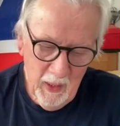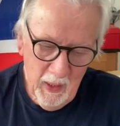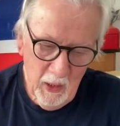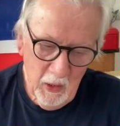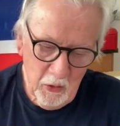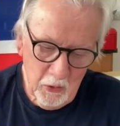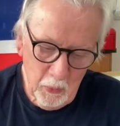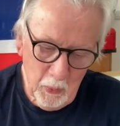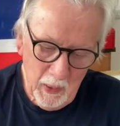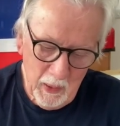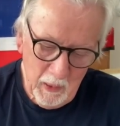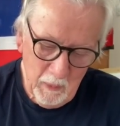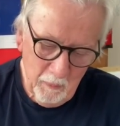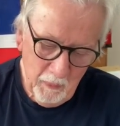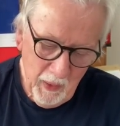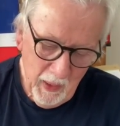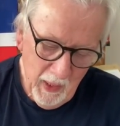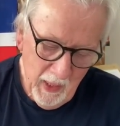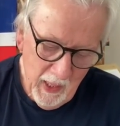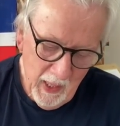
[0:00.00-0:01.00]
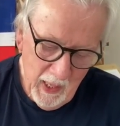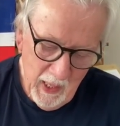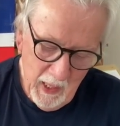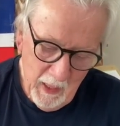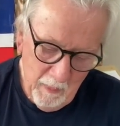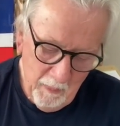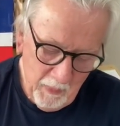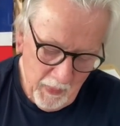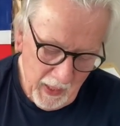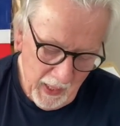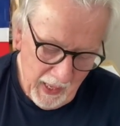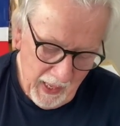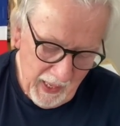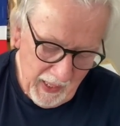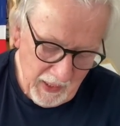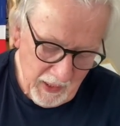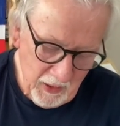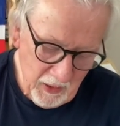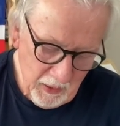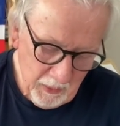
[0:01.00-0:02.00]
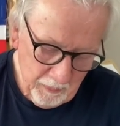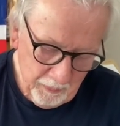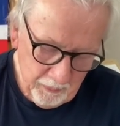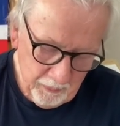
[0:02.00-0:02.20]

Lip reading: as well. And